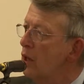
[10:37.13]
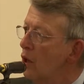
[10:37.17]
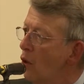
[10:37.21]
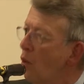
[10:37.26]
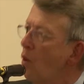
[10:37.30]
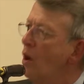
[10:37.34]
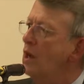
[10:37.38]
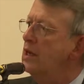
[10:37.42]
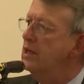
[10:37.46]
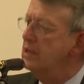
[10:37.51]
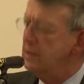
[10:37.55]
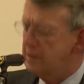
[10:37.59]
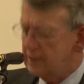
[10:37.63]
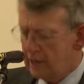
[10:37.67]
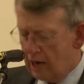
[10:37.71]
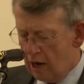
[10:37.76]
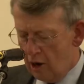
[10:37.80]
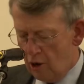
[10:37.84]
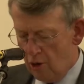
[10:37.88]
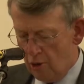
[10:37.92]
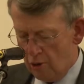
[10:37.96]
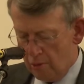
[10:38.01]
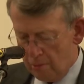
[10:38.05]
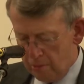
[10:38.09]
What is
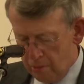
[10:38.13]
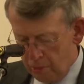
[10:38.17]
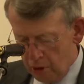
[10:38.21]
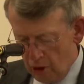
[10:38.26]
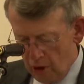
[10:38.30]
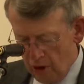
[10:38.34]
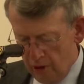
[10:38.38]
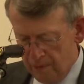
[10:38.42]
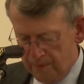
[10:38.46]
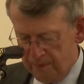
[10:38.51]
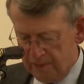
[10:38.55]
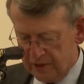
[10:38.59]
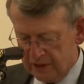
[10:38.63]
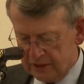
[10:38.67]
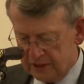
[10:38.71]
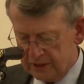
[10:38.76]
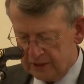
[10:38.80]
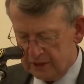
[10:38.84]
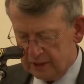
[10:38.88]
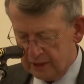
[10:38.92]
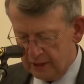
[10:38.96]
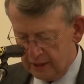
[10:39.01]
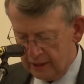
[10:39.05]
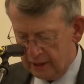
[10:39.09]
our
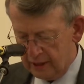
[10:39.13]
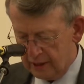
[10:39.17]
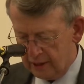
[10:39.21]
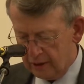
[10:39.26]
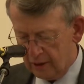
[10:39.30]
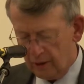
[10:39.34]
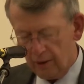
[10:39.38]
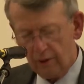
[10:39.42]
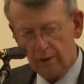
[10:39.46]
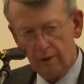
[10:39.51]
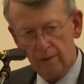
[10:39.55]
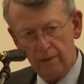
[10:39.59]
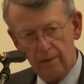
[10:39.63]
purpose here?